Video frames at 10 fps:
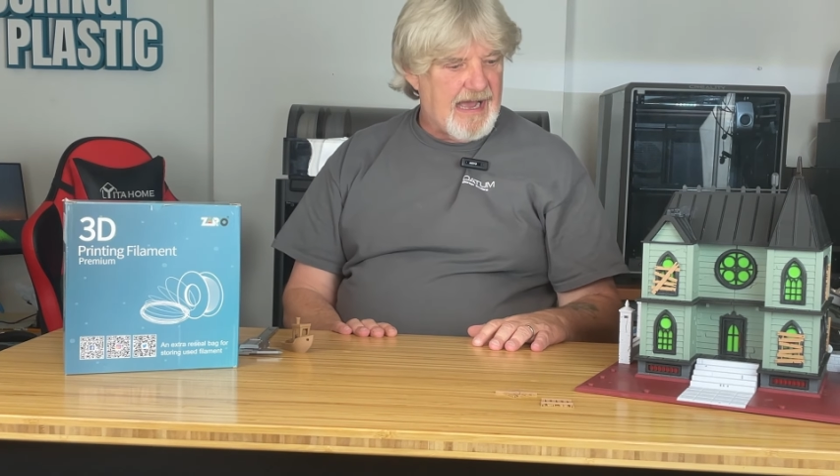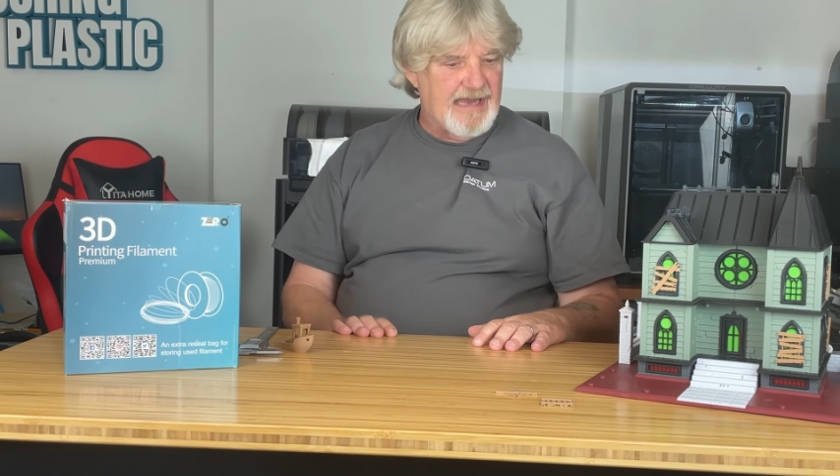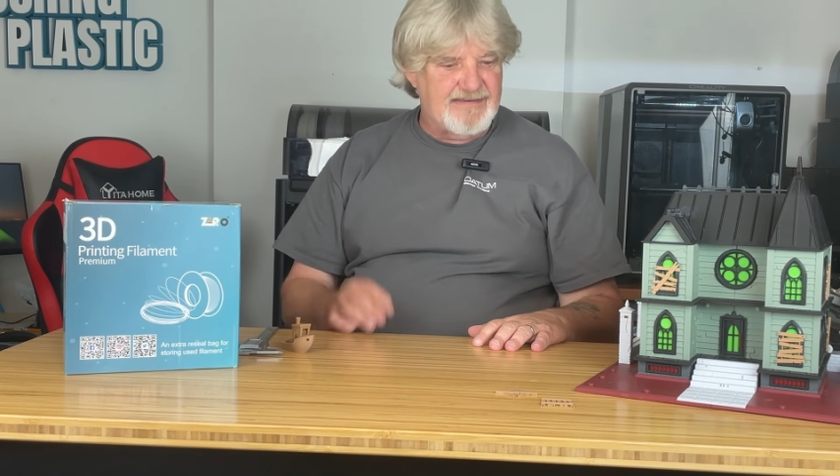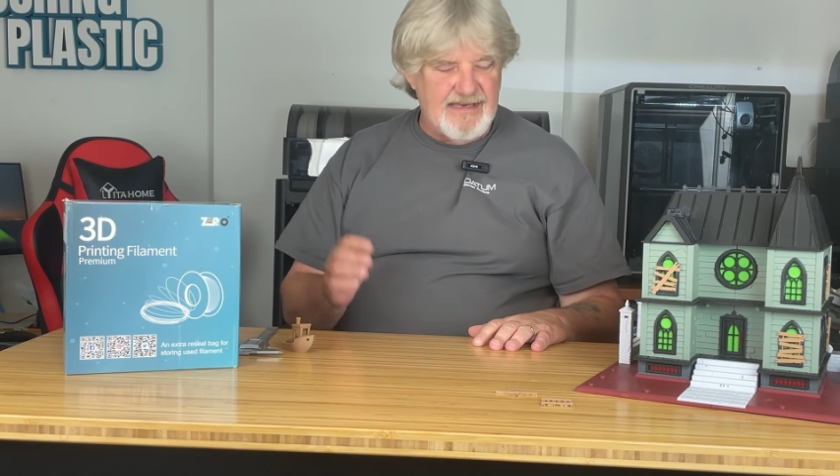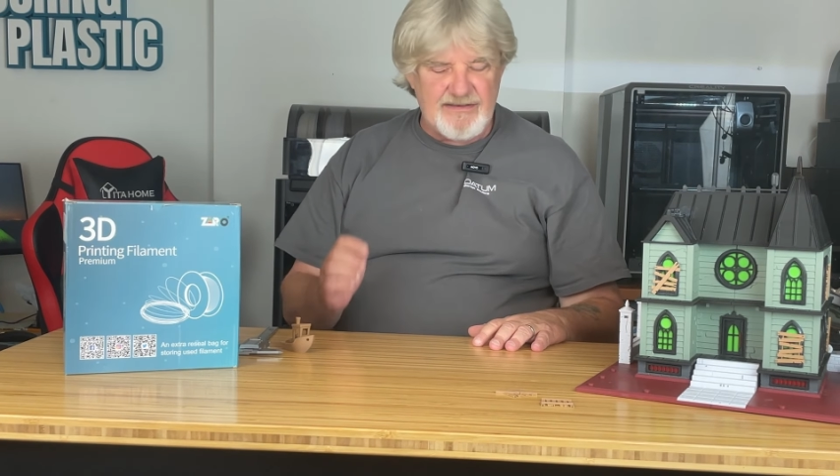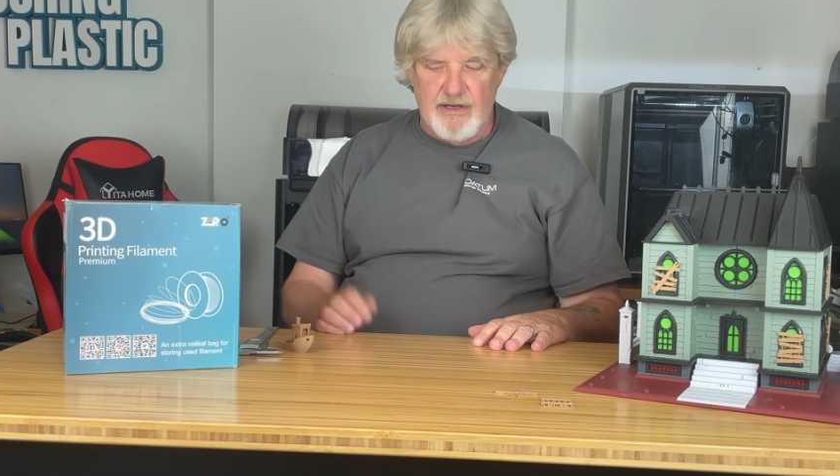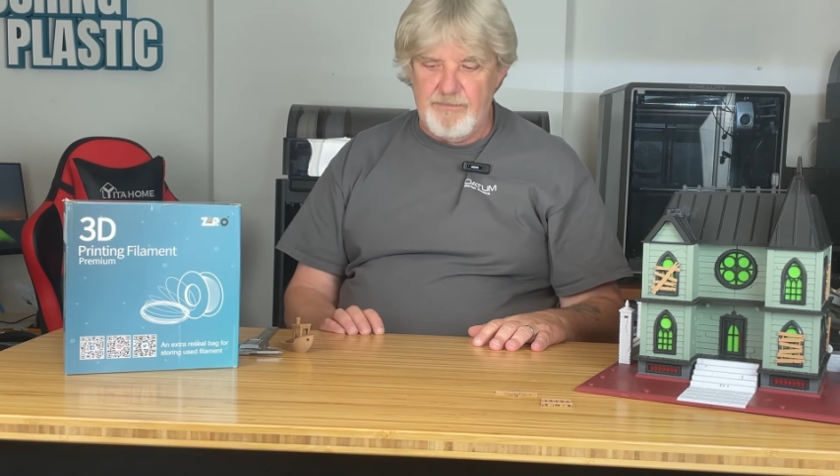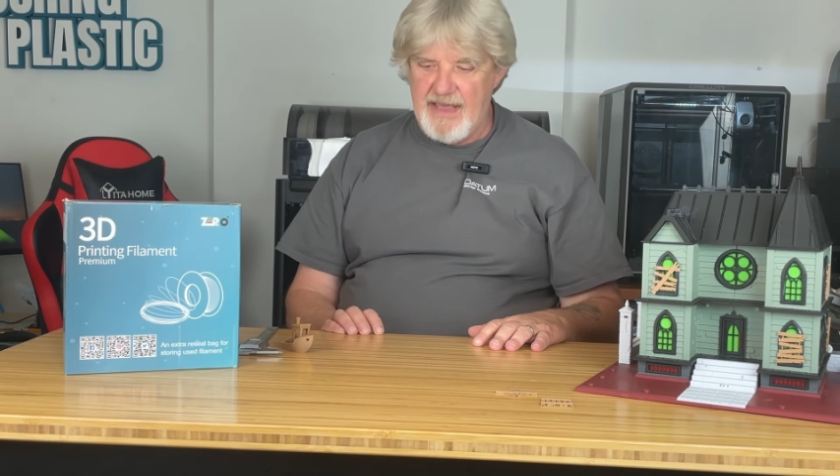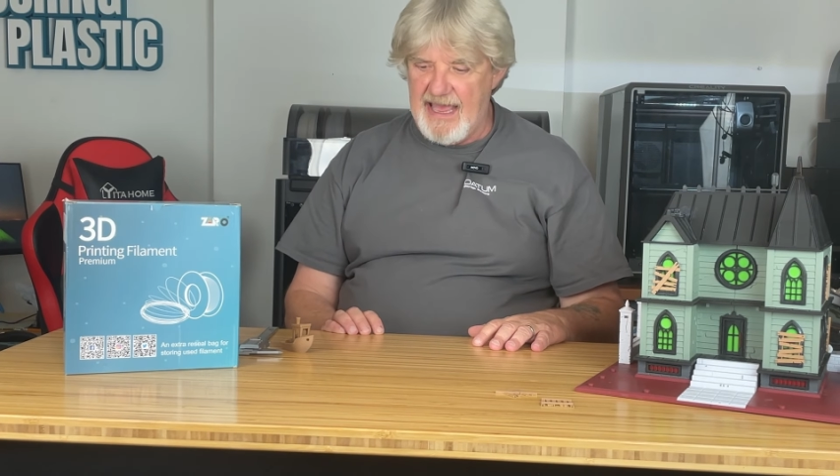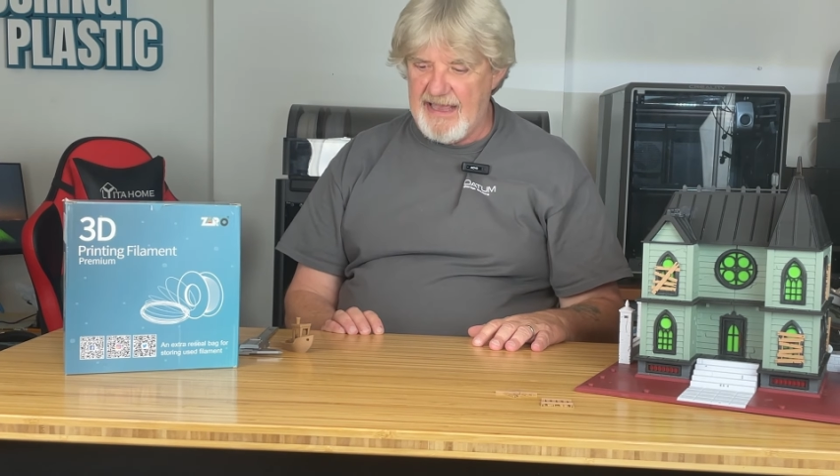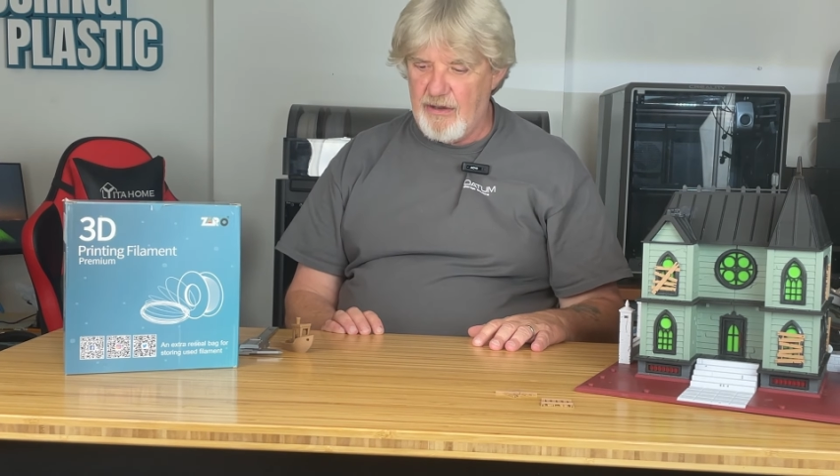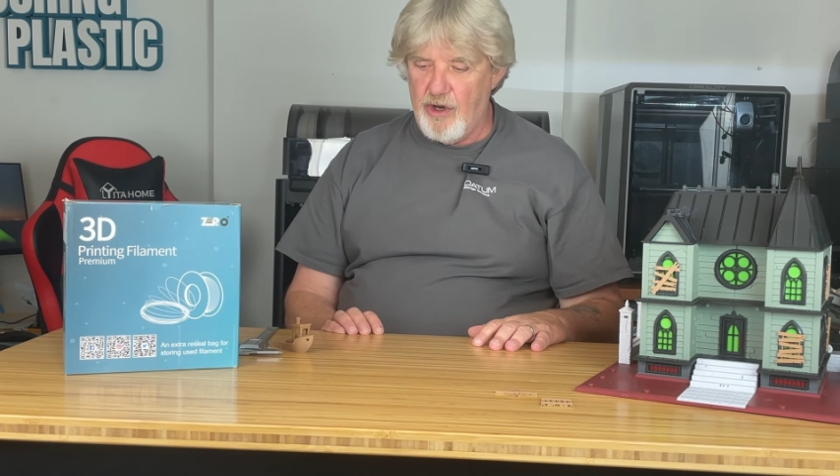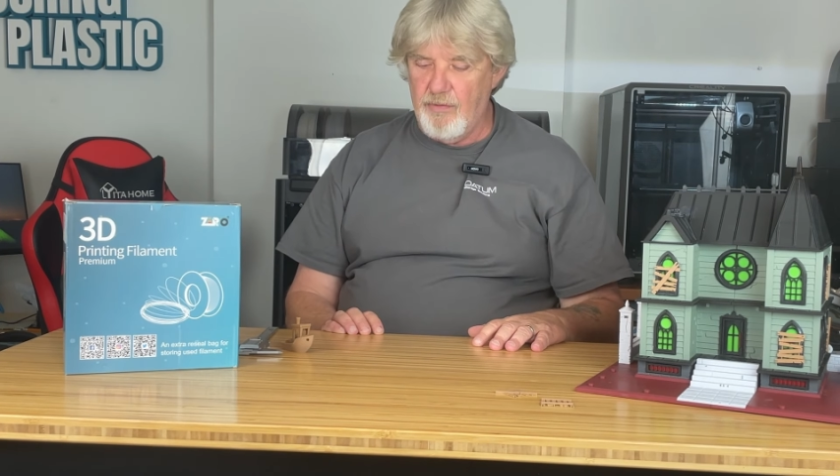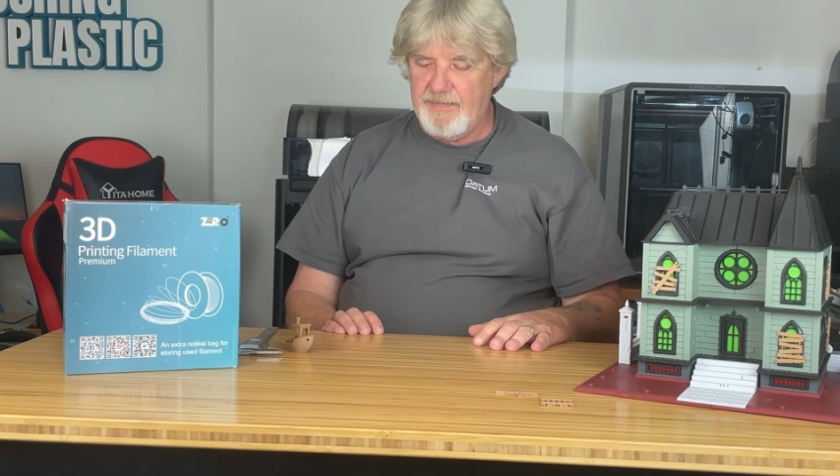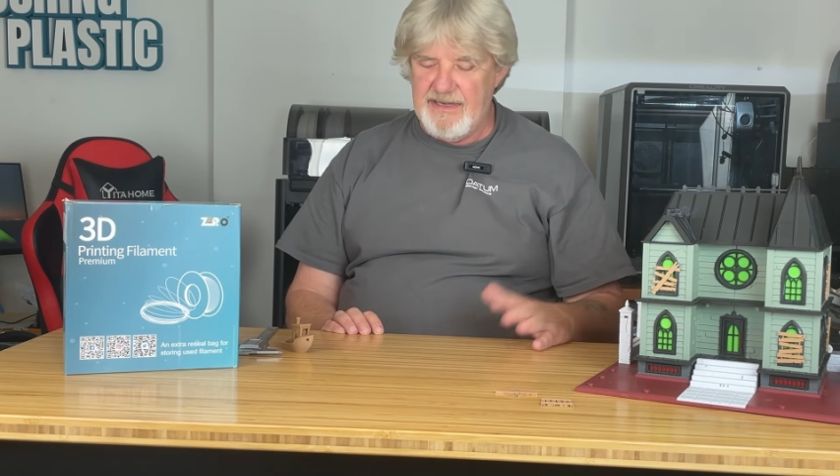I did go back
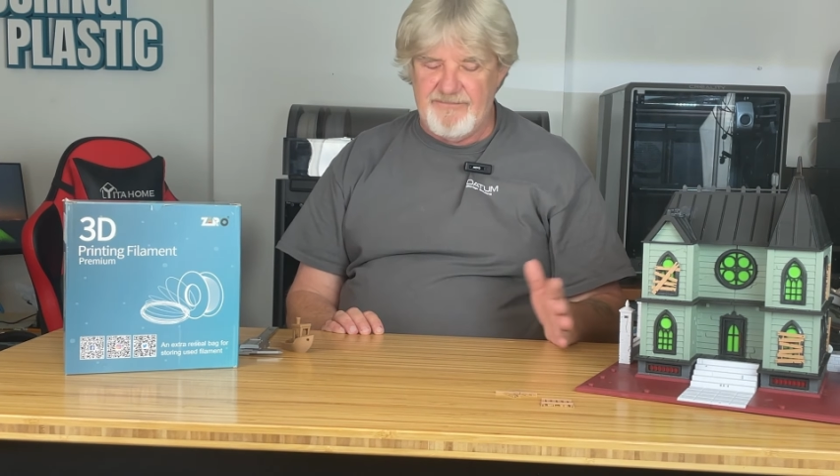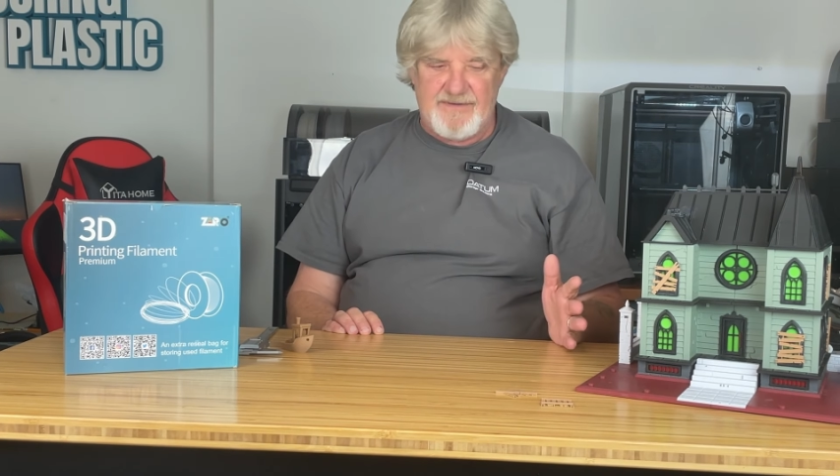hoping to